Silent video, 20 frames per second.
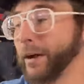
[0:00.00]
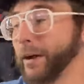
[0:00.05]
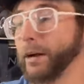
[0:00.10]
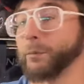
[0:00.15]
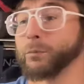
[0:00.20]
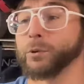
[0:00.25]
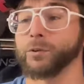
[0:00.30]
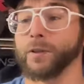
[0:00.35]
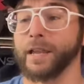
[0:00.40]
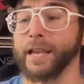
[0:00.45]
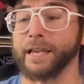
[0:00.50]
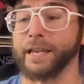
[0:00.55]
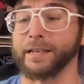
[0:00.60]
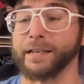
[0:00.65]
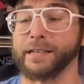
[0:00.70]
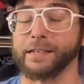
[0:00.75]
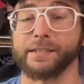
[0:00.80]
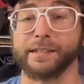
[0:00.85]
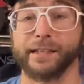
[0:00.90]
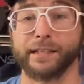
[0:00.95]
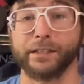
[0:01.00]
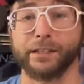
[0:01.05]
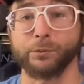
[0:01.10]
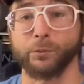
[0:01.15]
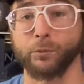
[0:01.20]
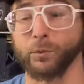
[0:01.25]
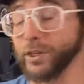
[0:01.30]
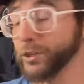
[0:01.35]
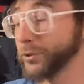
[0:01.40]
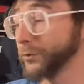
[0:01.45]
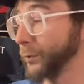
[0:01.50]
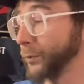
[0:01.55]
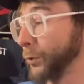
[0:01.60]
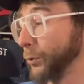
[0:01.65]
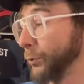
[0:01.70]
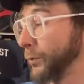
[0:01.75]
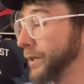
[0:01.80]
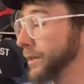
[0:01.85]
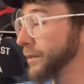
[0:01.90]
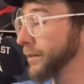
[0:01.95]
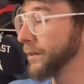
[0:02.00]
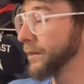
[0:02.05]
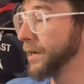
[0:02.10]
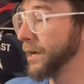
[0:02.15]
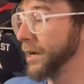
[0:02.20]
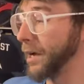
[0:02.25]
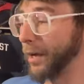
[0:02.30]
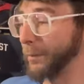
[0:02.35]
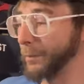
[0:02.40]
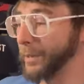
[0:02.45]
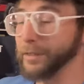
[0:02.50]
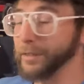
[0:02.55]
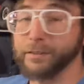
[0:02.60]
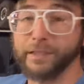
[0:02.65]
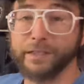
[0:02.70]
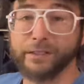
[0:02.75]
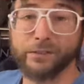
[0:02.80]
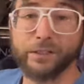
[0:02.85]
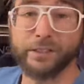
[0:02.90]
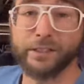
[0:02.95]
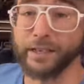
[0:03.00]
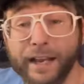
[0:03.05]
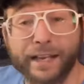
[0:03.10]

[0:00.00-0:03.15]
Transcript: I will add a second winch for the rear um, here later on.